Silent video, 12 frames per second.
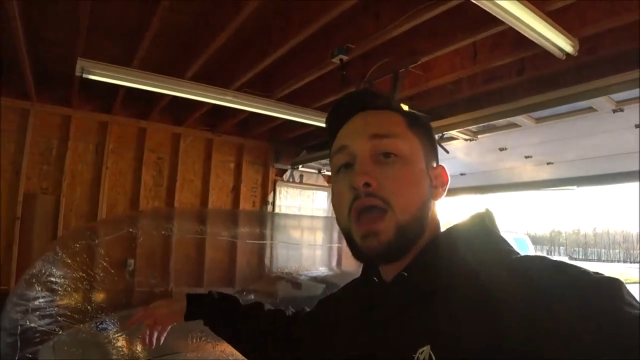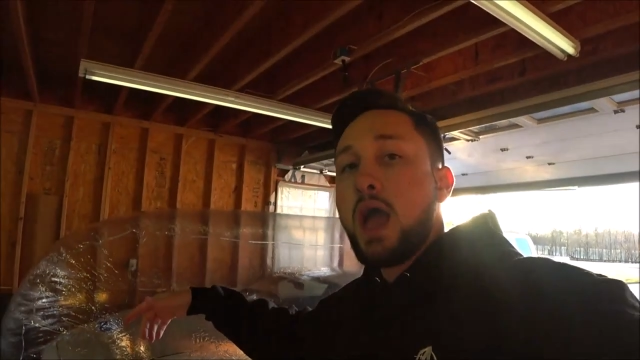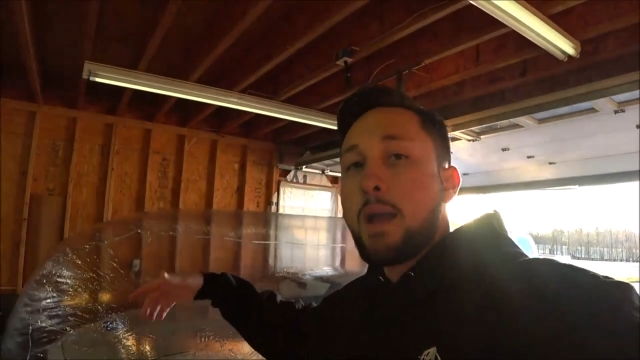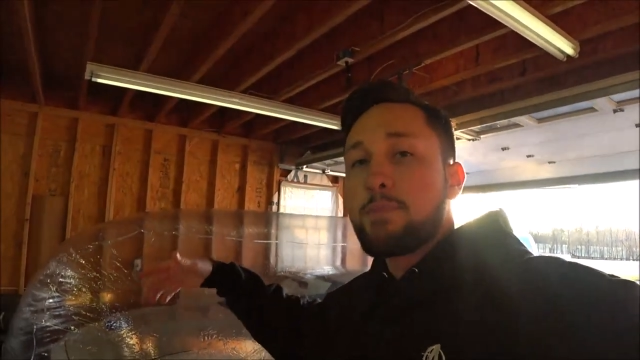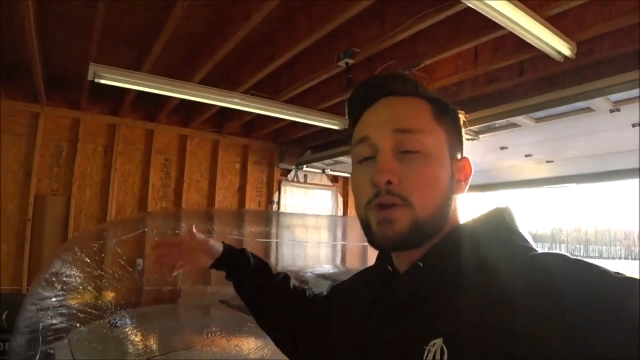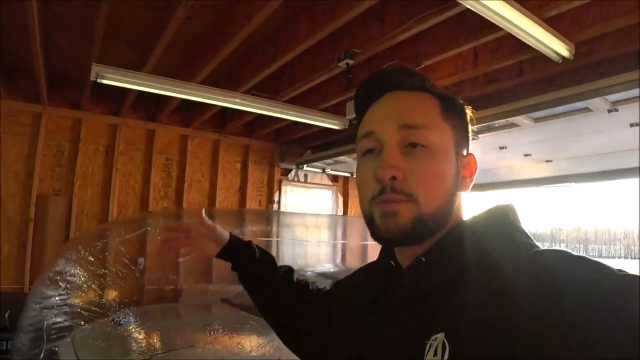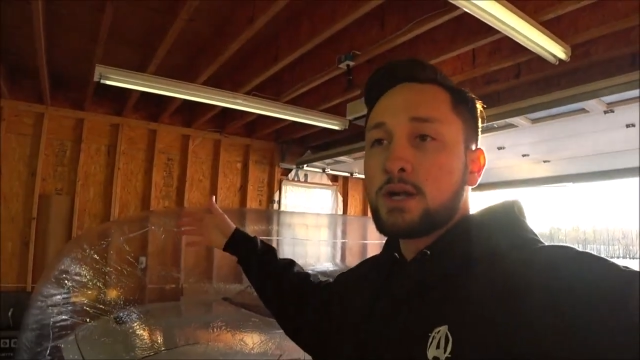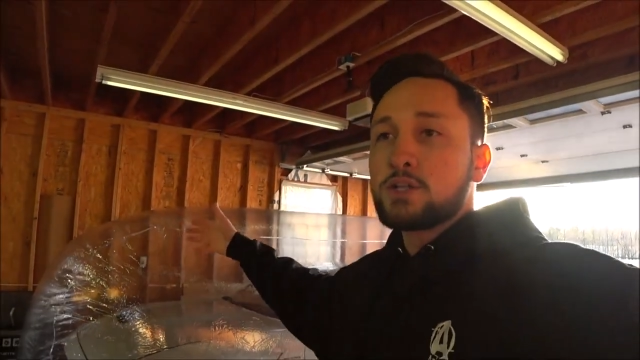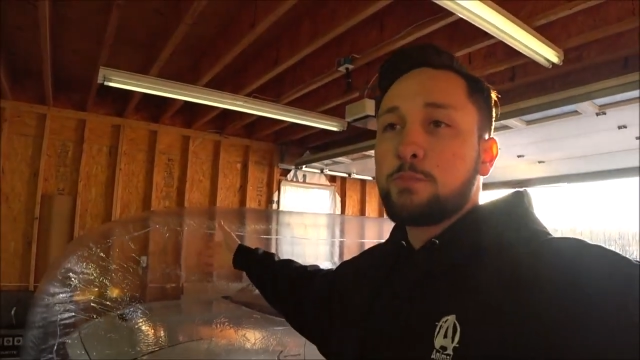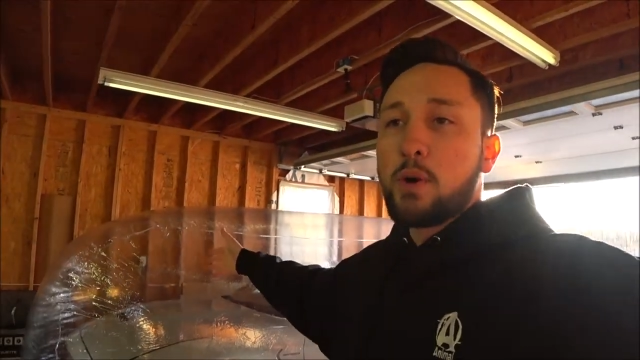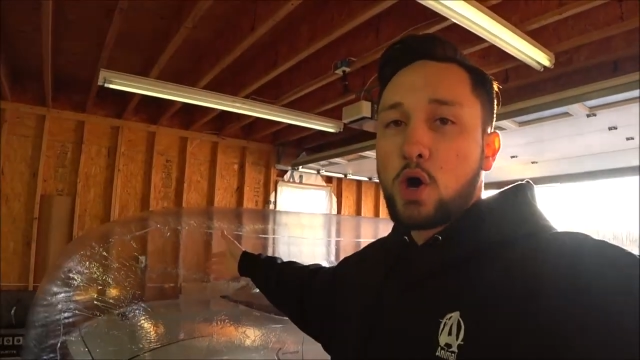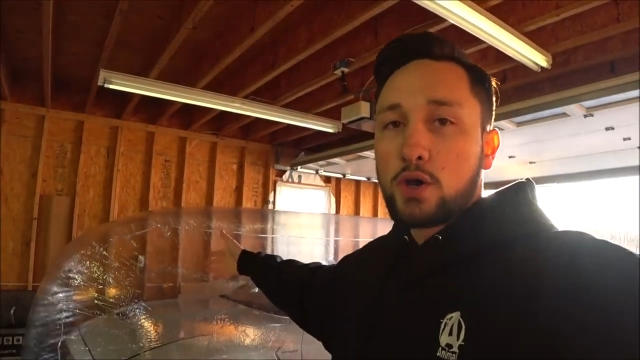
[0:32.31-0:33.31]
I pretty
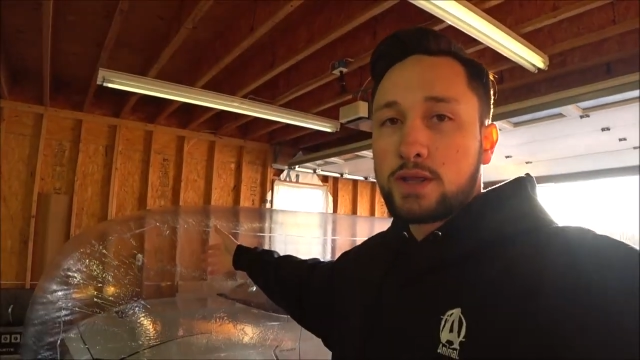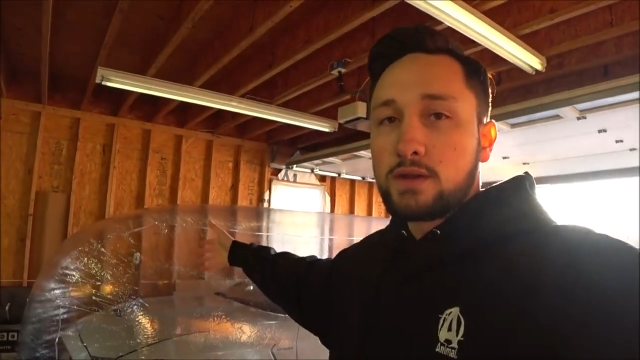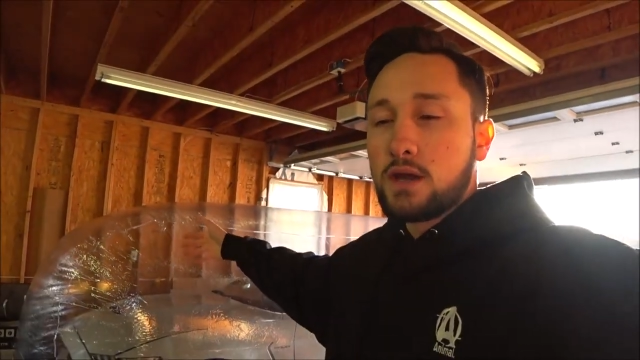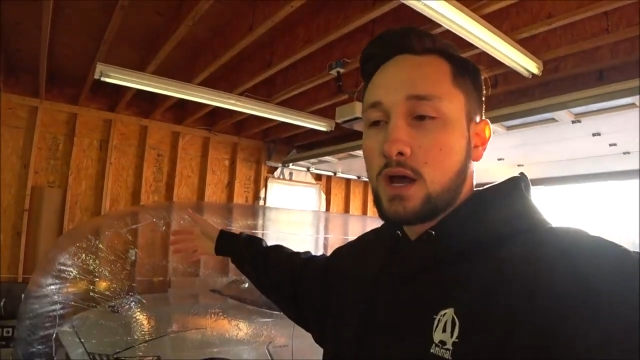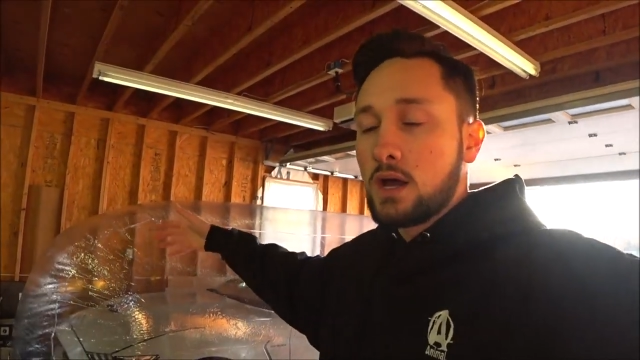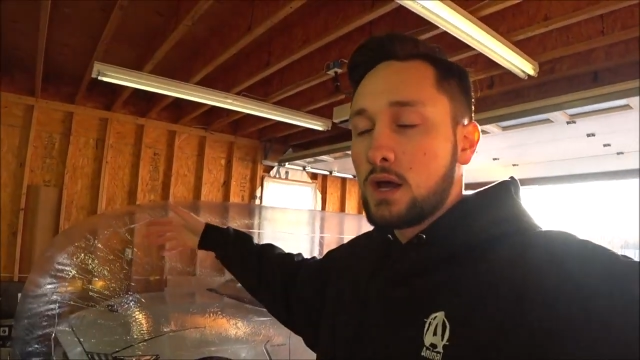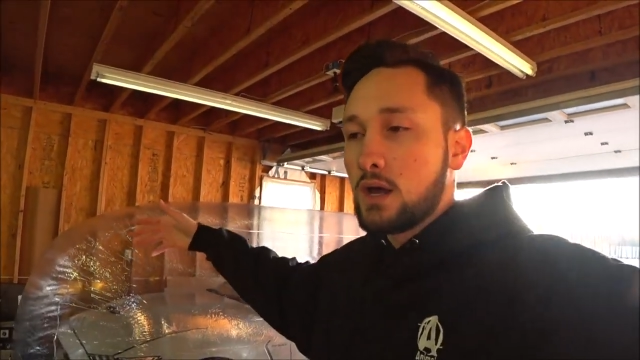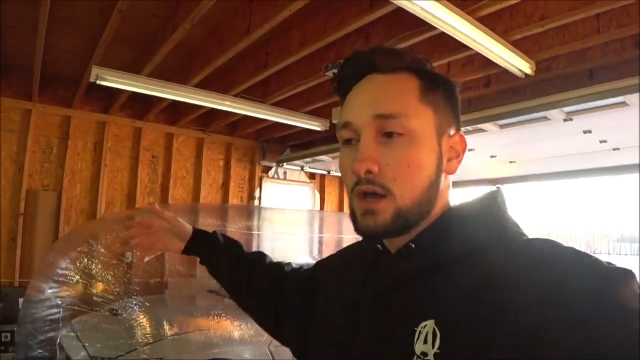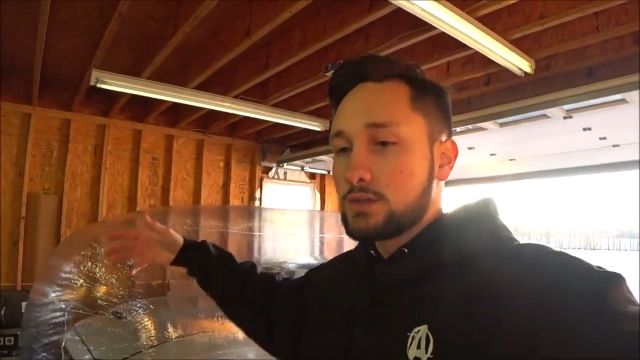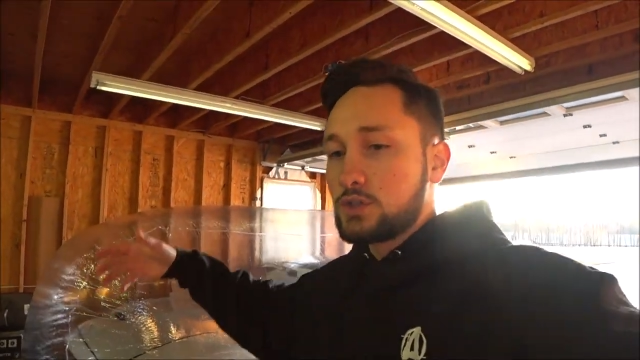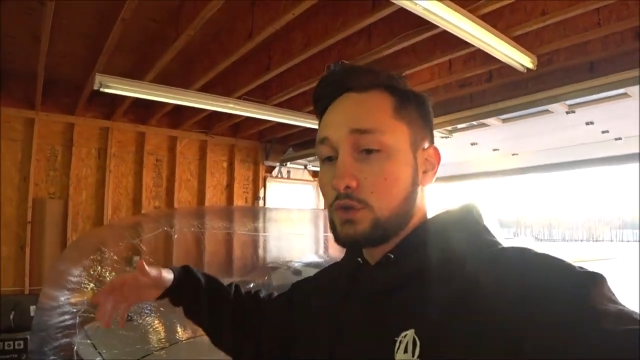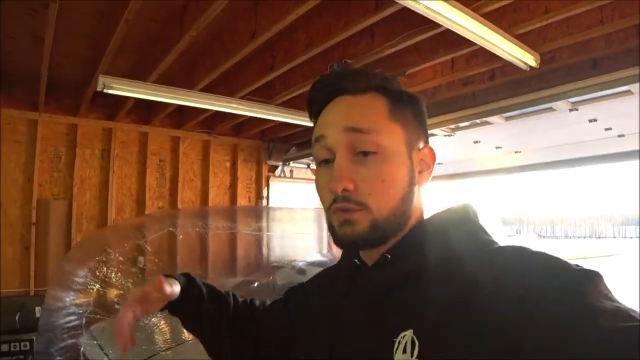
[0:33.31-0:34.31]
much bought it
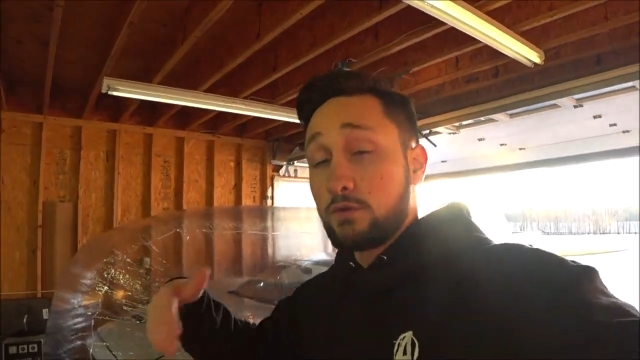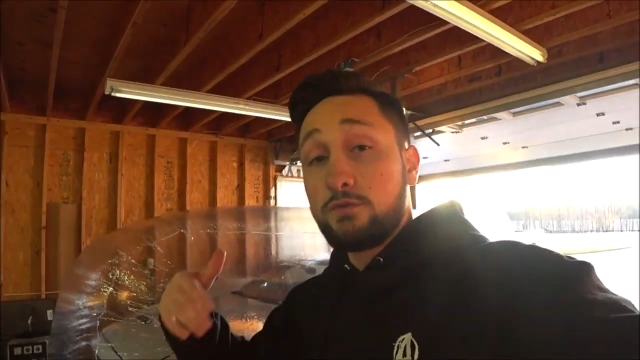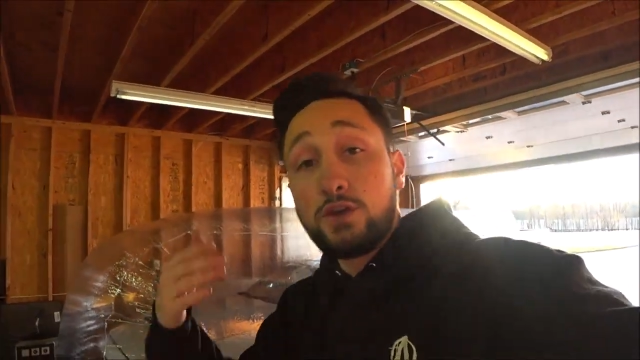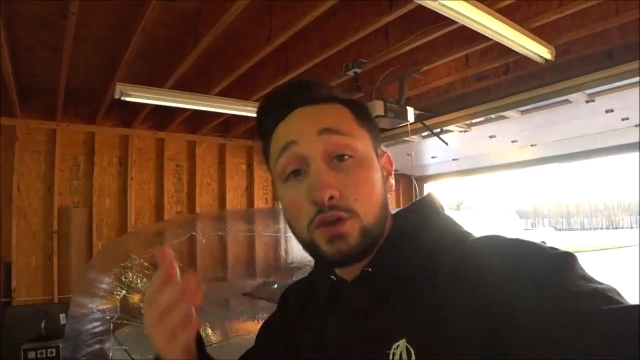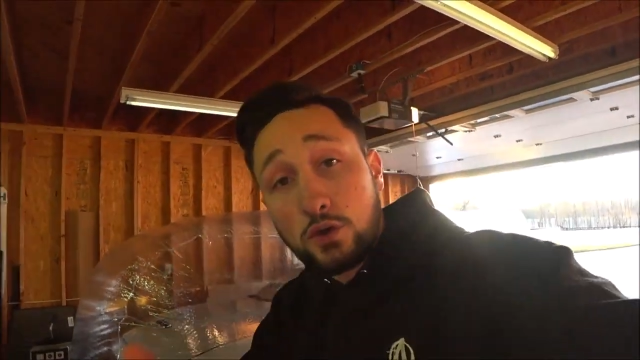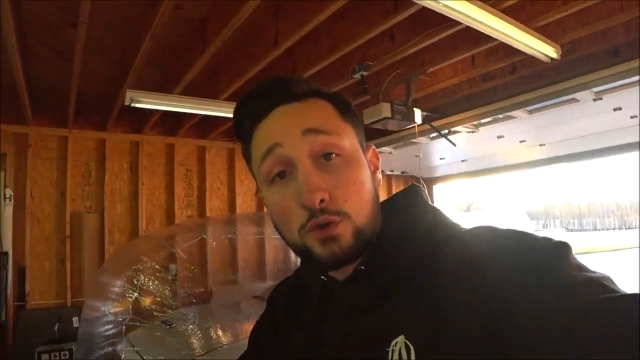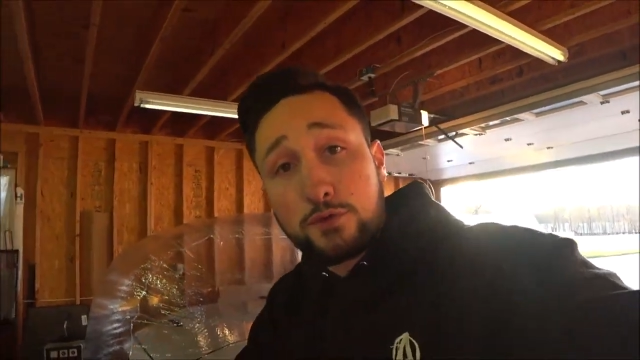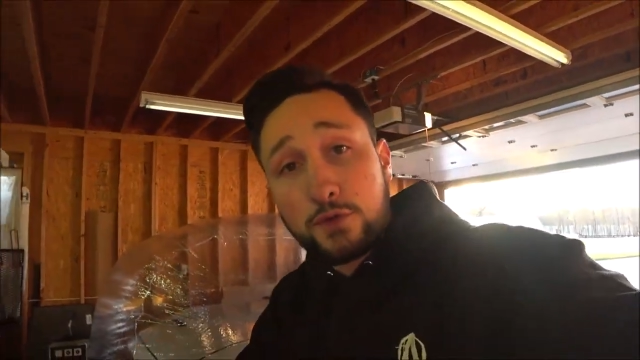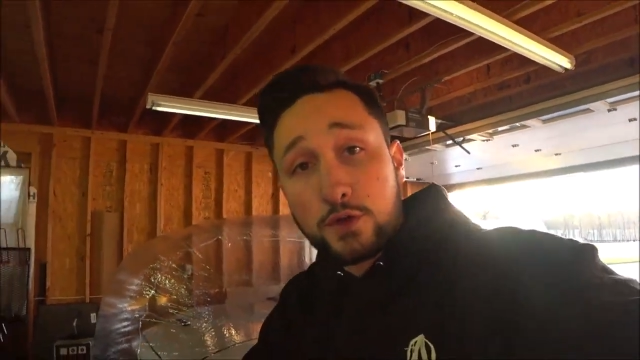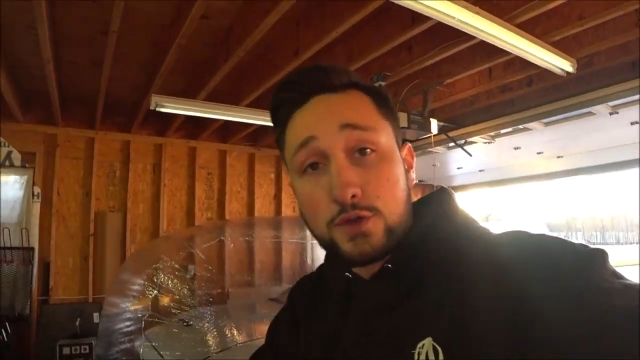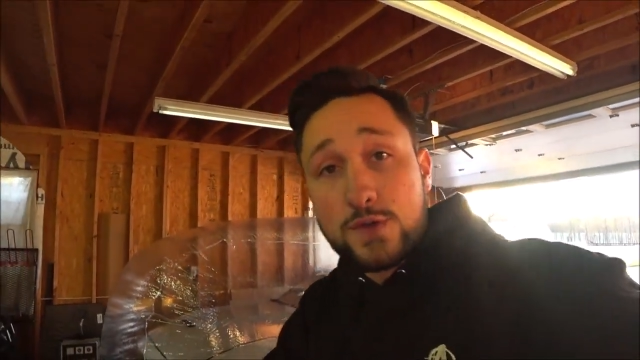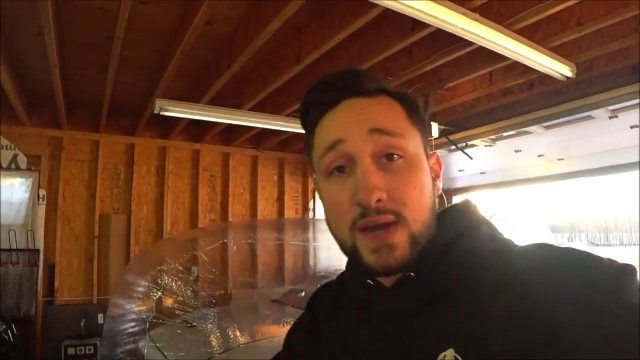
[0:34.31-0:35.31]
to review
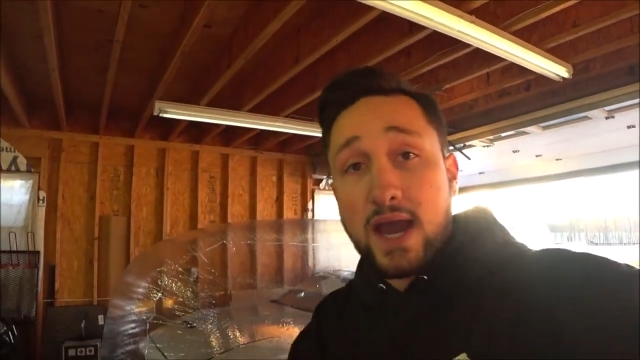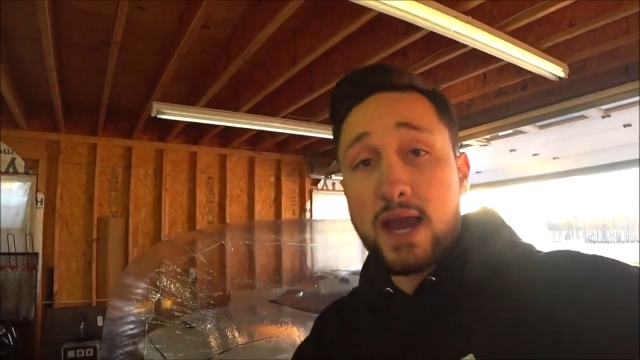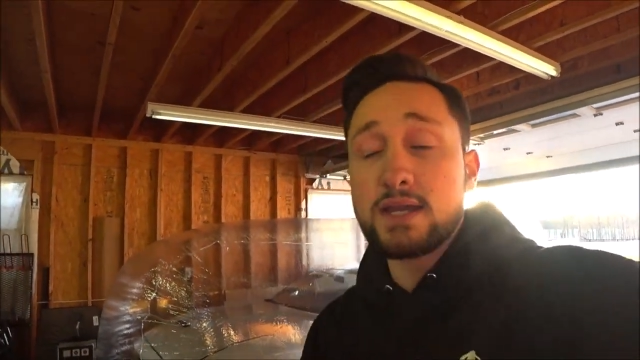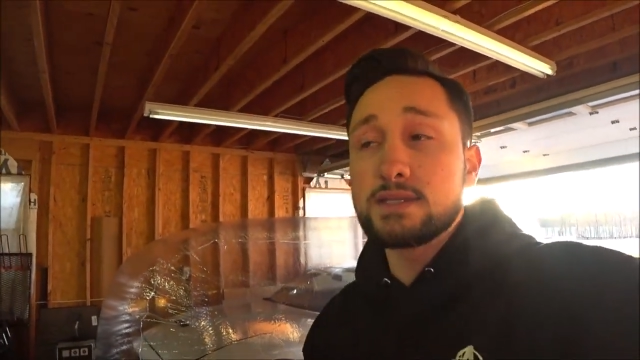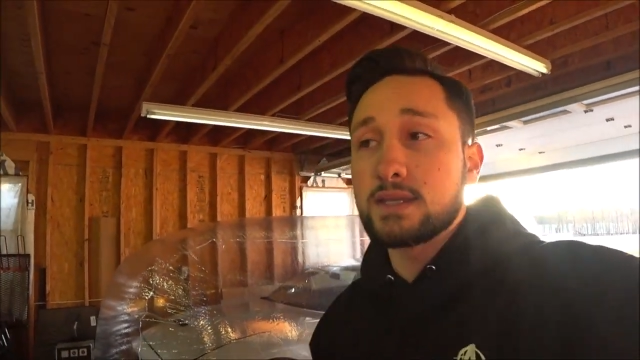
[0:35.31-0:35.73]
for you guys.